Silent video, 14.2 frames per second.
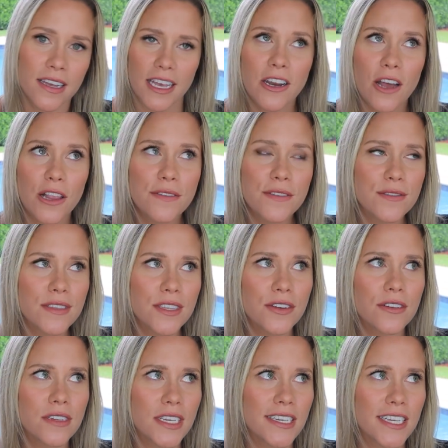and all of those
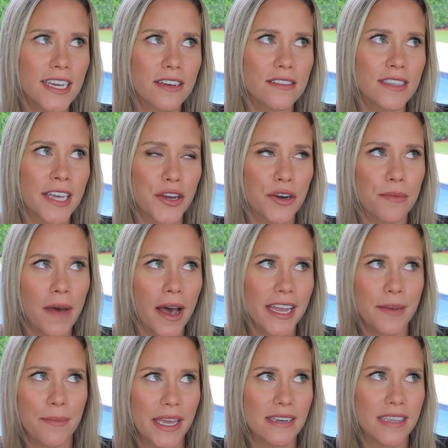little details that your
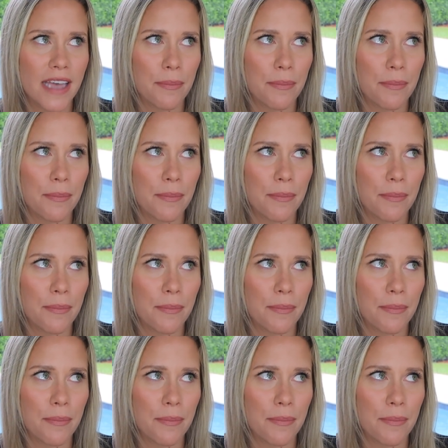mind makes